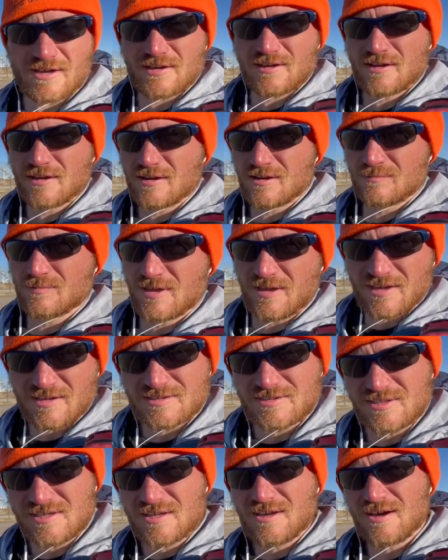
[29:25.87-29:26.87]
the
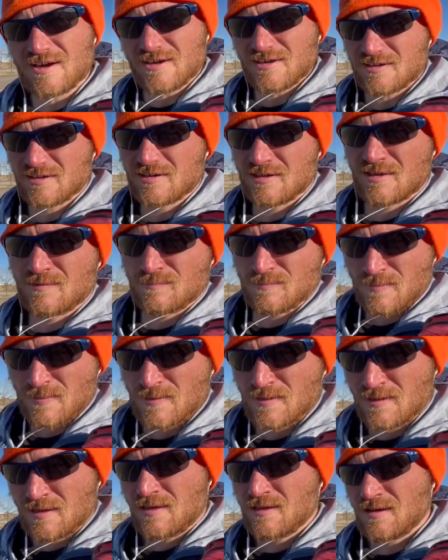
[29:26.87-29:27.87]
AT hike,
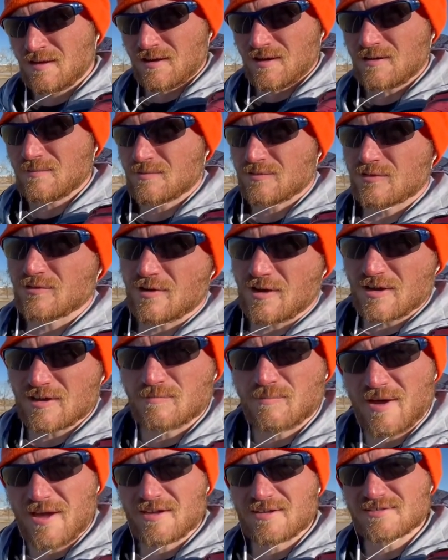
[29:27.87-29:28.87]
through hike
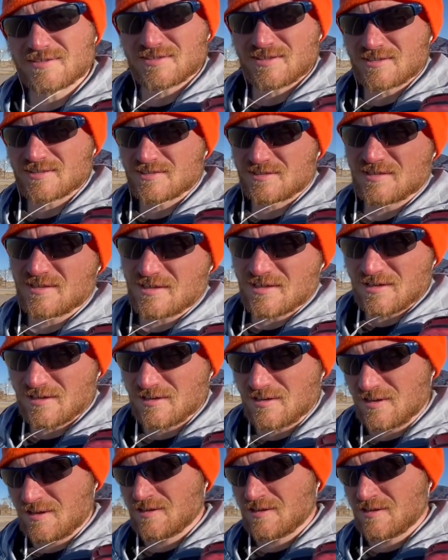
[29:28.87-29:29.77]
back in 16.